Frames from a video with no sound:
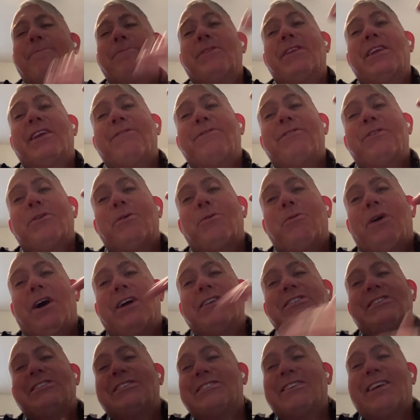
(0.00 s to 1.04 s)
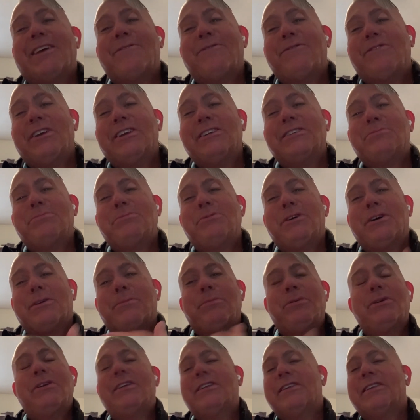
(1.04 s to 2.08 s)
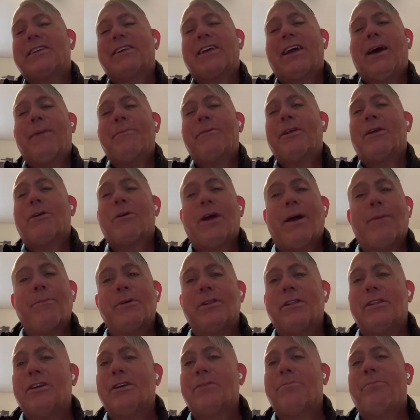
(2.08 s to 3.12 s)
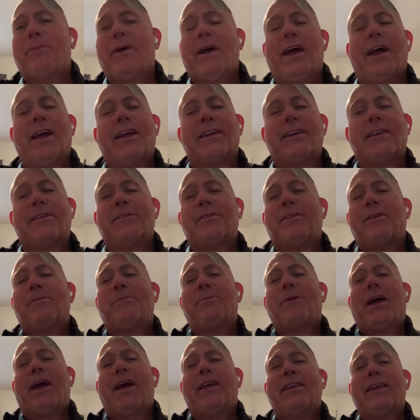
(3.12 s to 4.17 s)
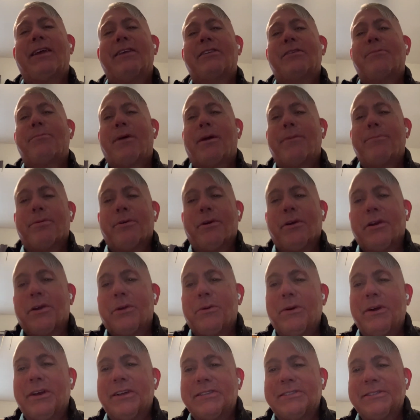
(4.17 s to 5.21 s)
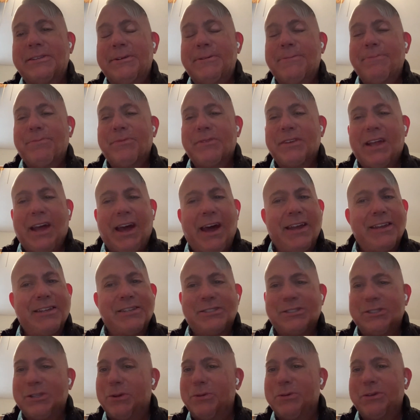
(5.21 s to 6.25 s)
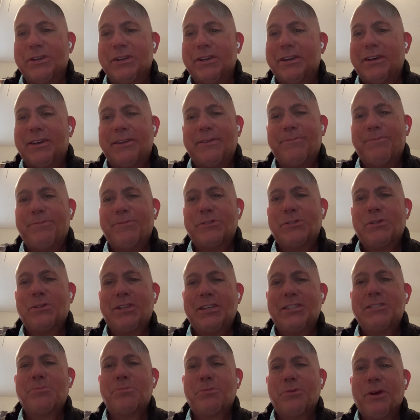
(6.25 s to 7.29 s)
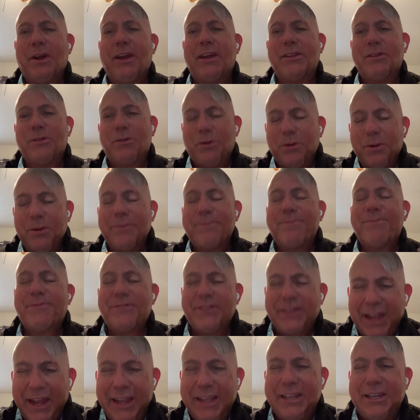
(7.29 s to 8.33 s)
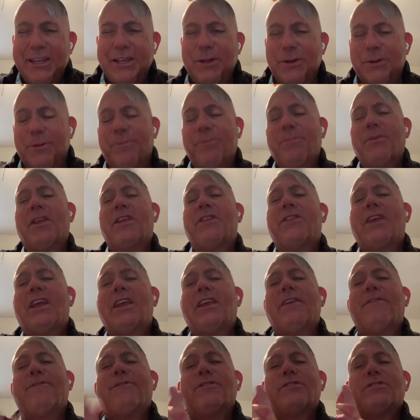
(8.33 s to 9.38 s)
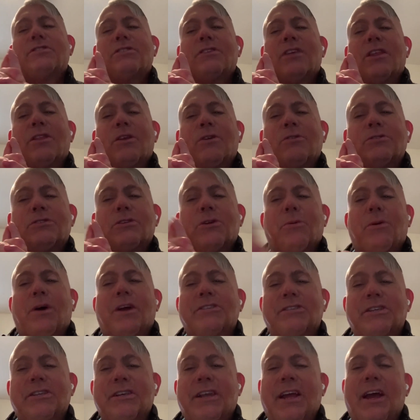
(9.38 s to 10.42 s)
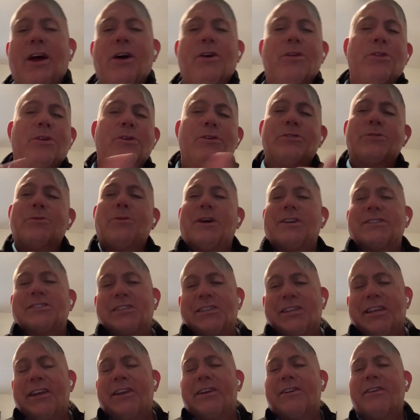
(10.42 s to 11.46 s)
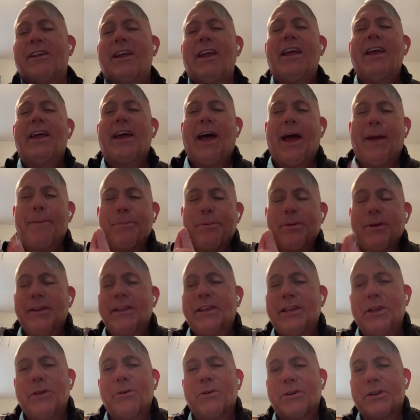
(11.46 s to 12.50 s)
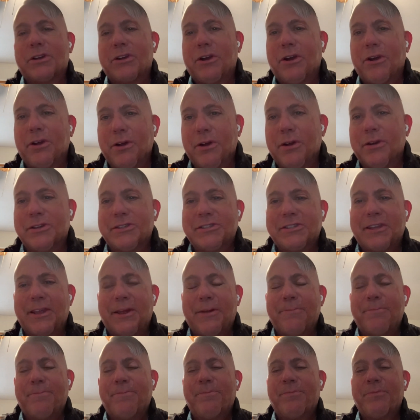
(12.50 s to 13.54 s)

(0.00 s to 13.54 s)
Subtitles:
If you're watching this on Facebook, put it in the comment area. I'm going to look back and add that to my prayer request. God is so good. So let's pray. Lord, thank you. Thank you for those that are watching now, those who watch later. I pray that you encourage them.